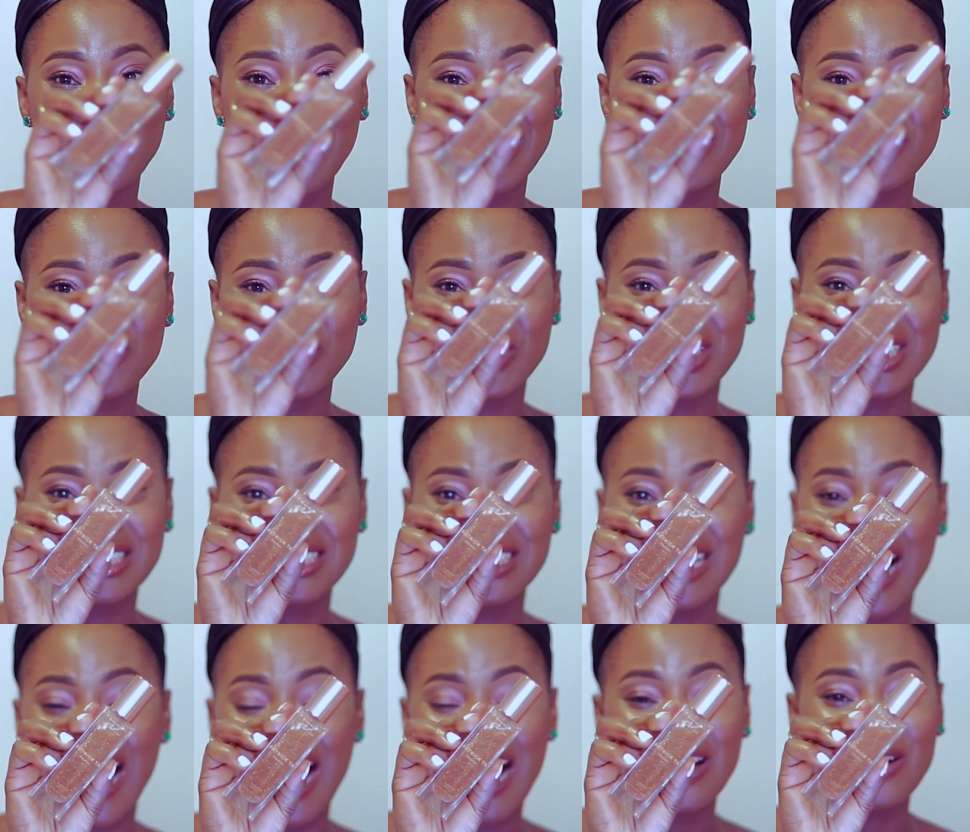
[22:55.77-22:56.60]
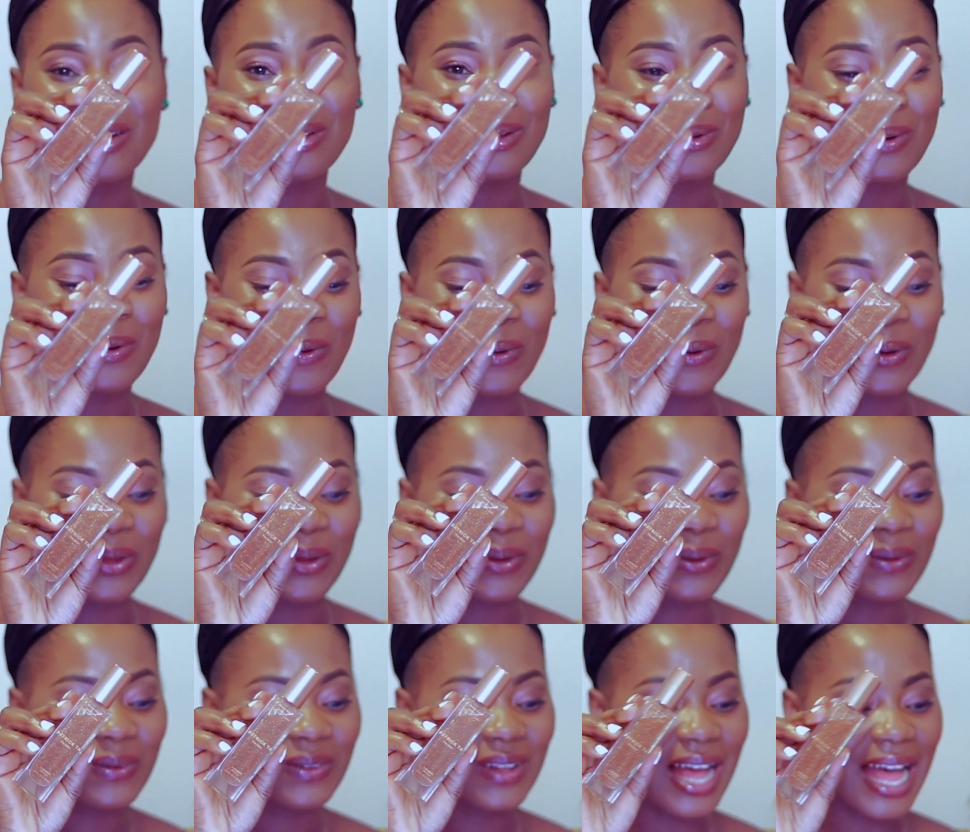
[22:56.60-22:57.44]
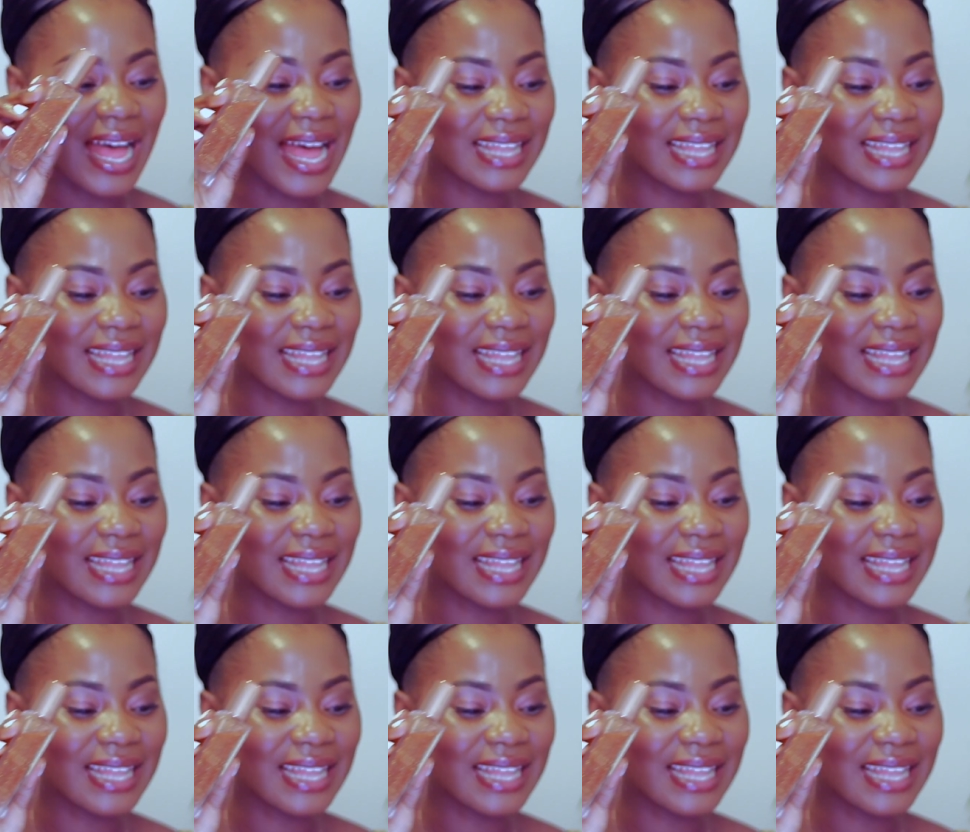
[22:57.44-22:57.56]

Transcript: Patrick Ta Glow Oil,